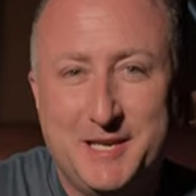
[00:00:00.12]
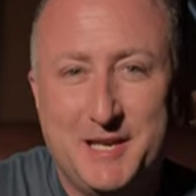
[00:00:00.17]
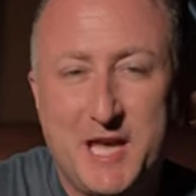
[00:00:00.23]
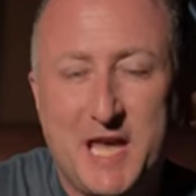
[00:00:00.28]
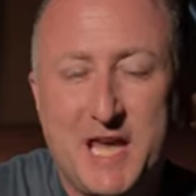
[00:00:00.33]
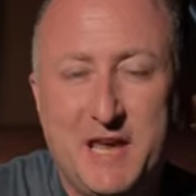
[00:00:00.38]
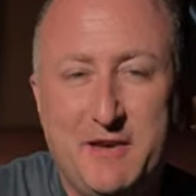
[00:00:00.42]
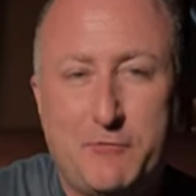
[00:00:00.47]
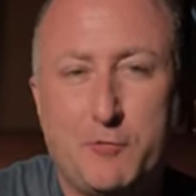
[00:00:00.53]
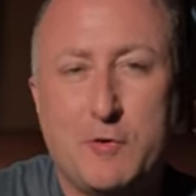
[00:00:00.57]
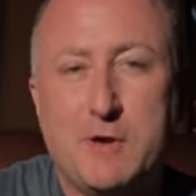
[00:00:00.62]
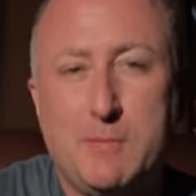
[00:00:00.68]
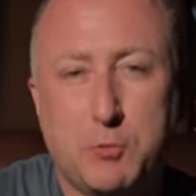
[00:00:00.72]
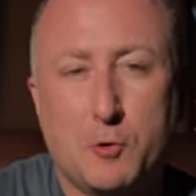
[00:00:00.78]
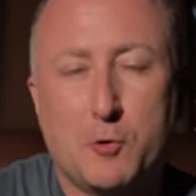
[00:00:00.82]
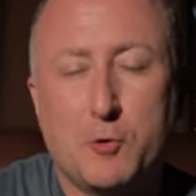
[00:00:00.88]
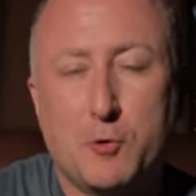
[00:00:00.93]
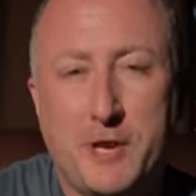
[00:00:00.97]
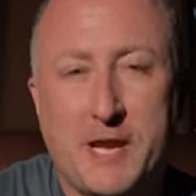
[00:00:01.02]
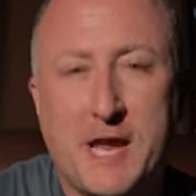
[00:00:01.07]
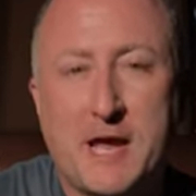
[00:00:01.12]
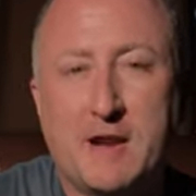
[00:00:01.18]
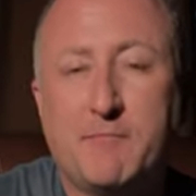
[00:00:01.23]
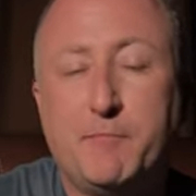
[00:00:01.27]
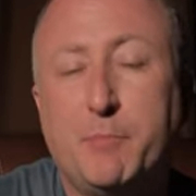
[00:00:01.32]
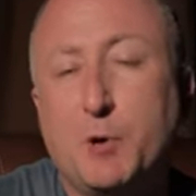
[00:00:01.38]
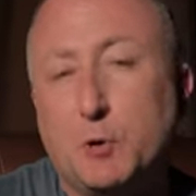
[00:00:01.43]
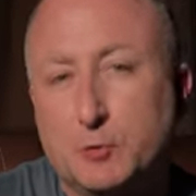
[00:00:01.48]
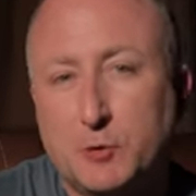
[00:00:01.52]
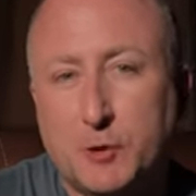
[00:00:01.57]
Avery Brewing out
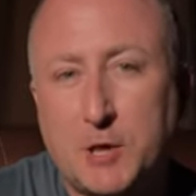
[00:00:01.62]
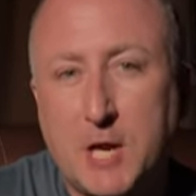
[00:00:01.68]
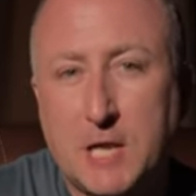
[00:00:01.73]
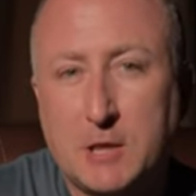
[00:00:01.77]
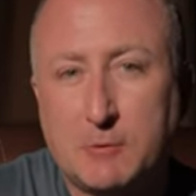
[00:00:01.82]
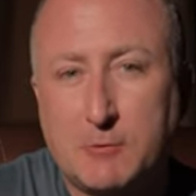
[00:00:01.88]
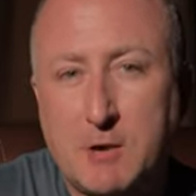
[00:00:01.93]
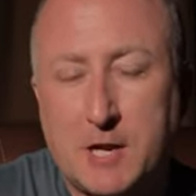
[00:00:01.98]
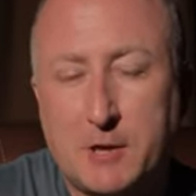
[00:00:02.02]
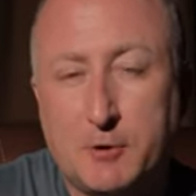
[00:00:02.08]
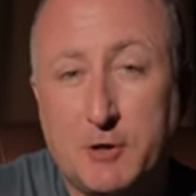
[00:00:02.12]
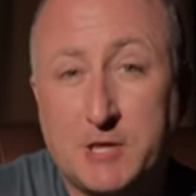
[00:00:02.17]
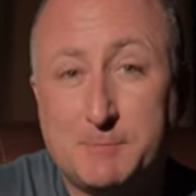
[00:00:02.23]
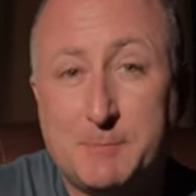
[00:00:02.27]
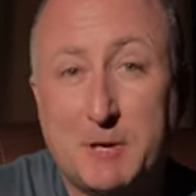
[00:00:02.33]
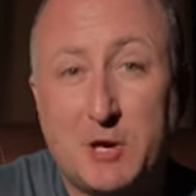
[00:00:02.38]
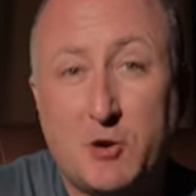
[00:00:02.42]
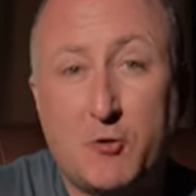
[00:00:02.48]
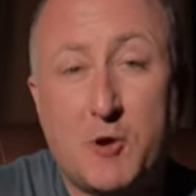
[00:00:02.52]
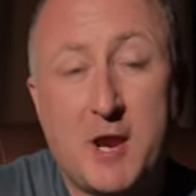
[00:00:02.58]
of Boulder, Colorado has been